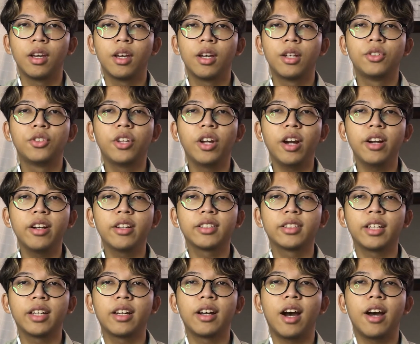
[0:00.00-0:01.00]
Do they
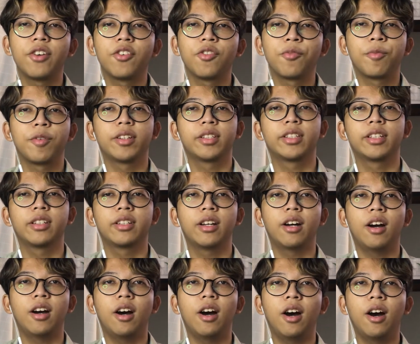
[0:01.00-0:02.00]
understand 100%
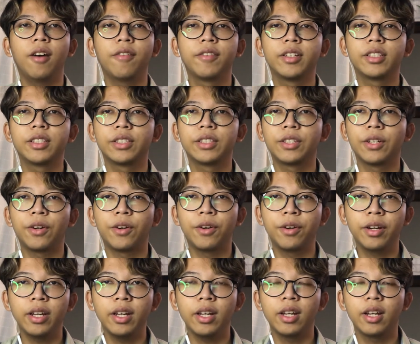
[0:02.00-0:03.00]
of the
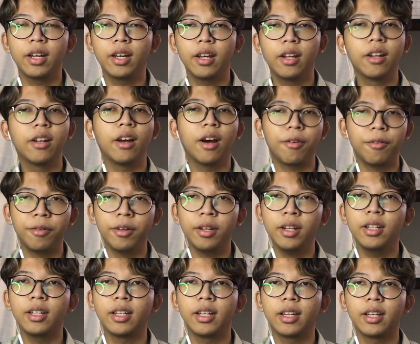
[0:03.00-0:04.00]
story? Not
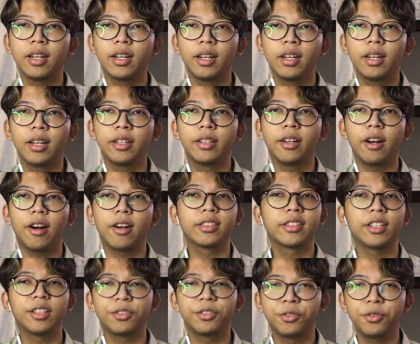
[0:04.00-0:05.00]
really. They are
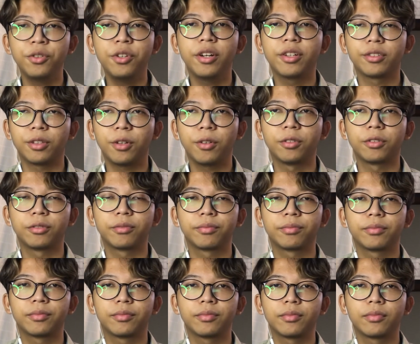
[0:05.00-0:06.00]
still 2 years old
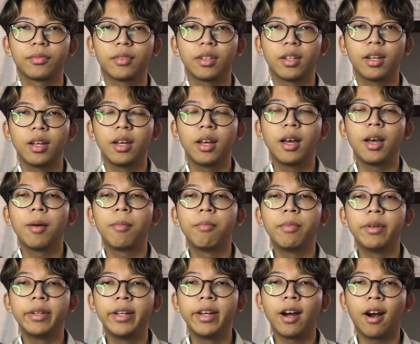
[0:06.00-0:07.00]

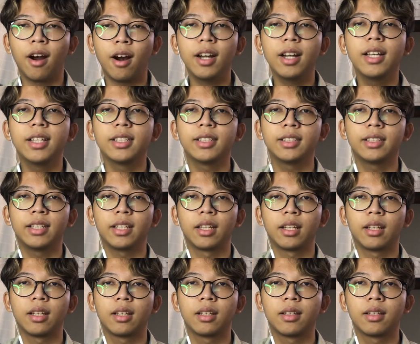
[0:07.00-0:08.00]
but they are
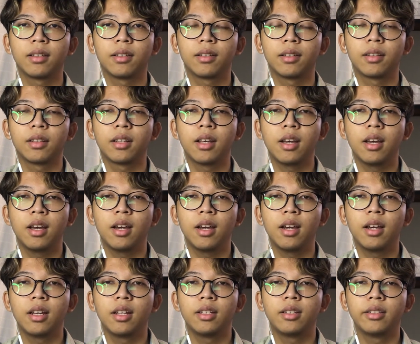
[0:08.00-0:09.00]
listening,
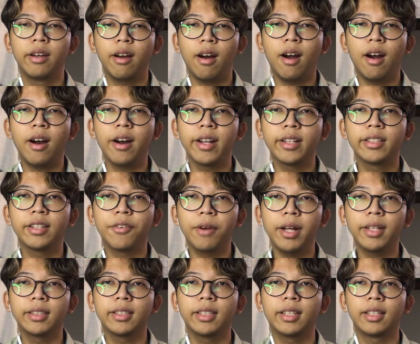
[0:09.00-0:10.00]
they are
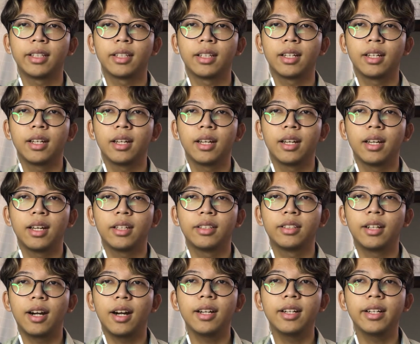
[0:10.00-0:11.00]
interacting, they
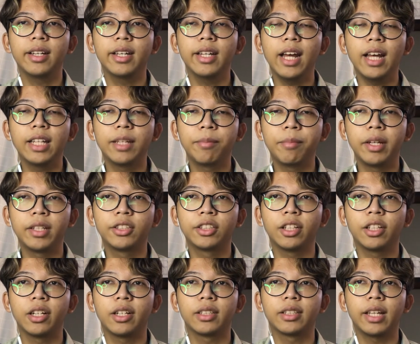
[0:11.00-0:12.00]
are looking at the
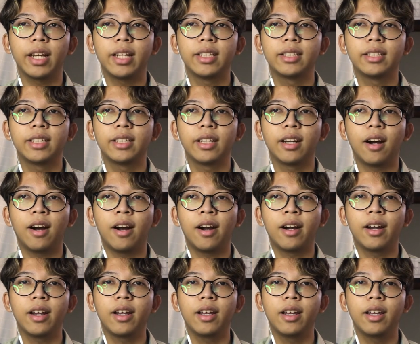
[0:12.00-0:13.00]
pictures, and they are
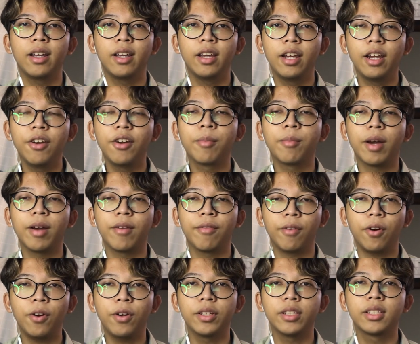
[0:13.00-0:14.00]
hearing my
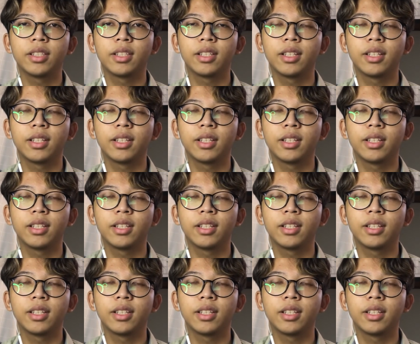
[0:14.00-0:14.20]
voice